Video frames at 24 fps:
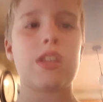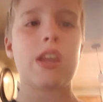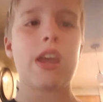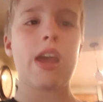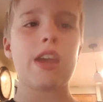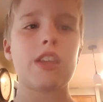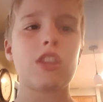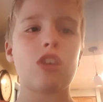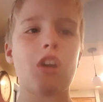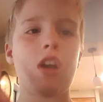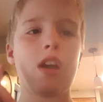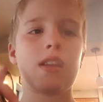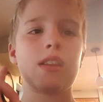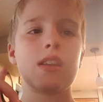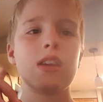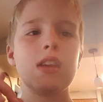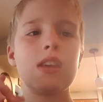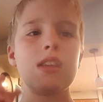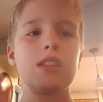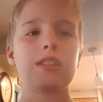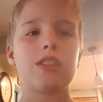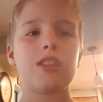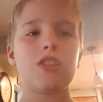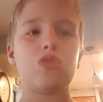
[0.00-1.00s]
And I thought
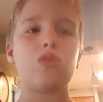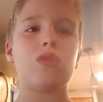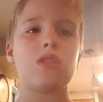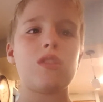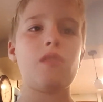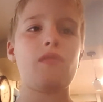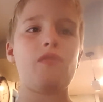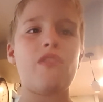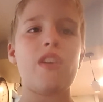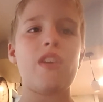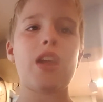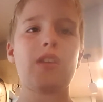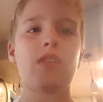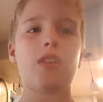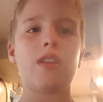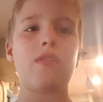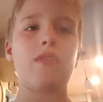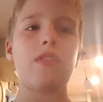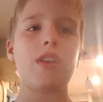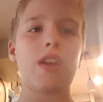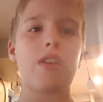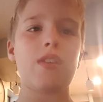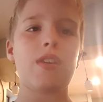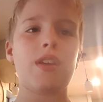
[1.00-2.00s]
this was a very,
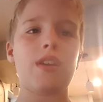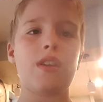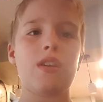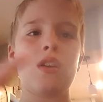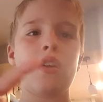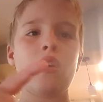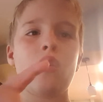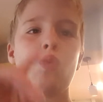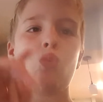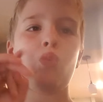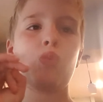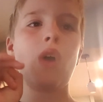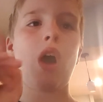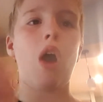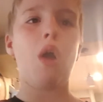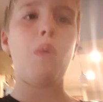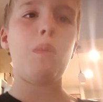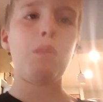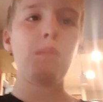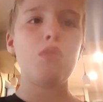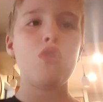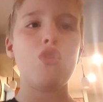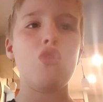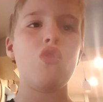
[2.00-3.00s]
very
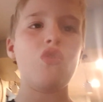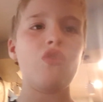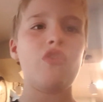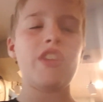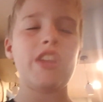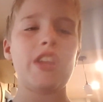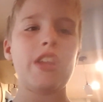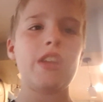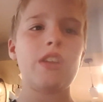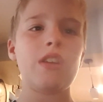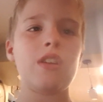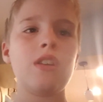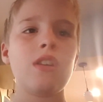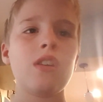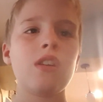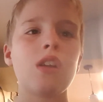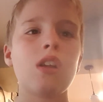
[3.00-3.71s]
well movie